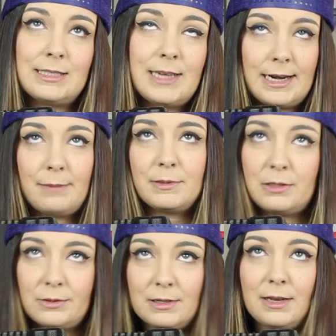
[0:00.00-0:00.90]
10
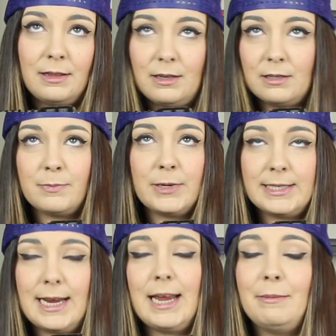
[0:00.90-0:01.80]
episodes in the
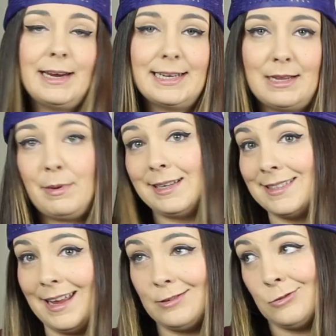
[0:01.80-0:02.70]
springtime, I guess that makes
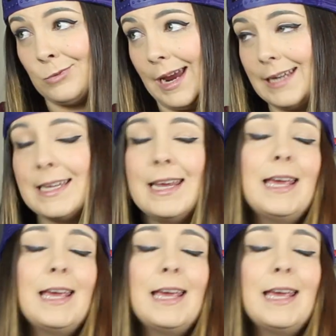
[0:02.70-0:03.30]
sense, right?